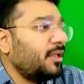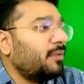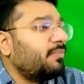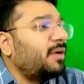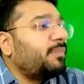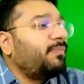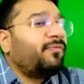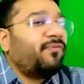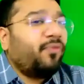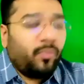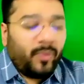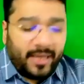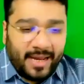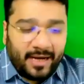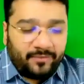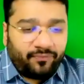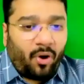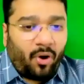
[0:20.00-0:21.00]
But before we
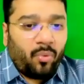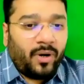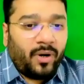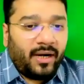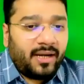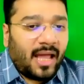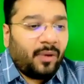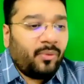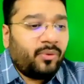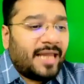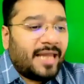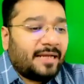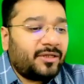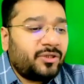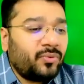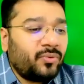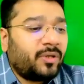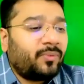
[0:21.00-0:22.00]
head forward, I would like
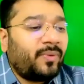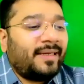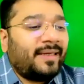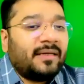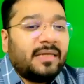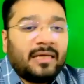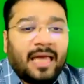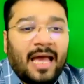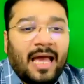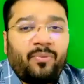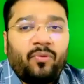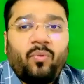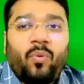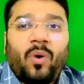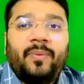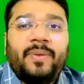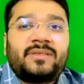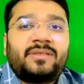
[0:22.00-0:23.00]
to do a quick recap of
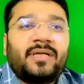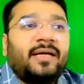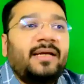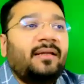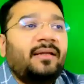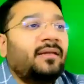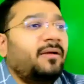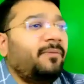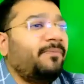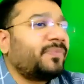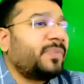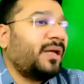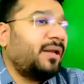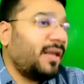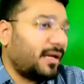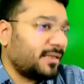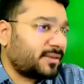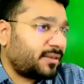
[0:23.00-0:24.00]
what we studied in the
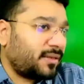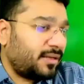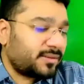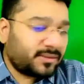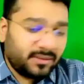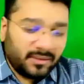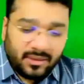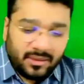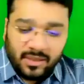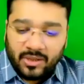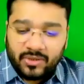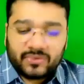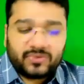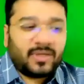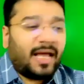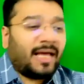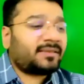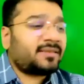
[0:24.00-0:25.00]
last class.
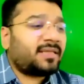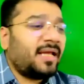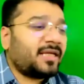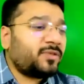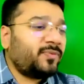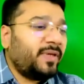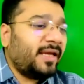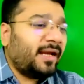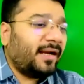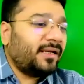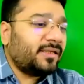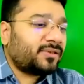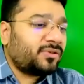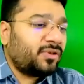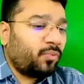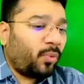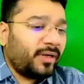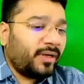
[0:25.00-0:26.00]
So, last class, we
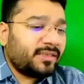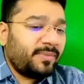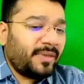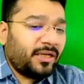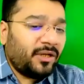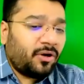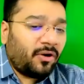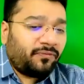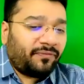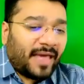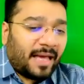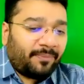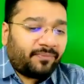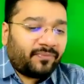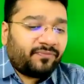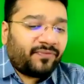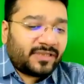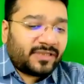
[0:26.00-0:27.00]
understood what is the meaning of
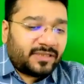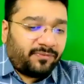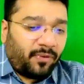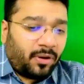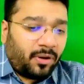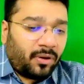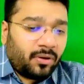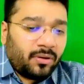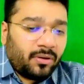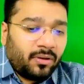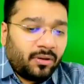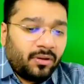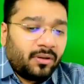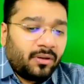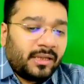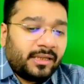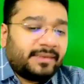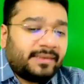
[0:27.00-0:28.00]
GAAP. First of all,
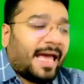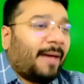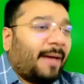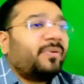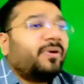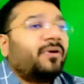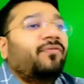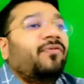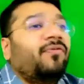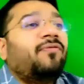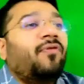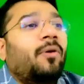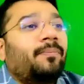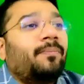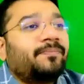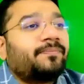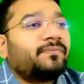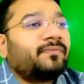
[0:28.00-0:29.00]
GAAP full
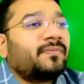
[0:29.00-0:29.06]
form.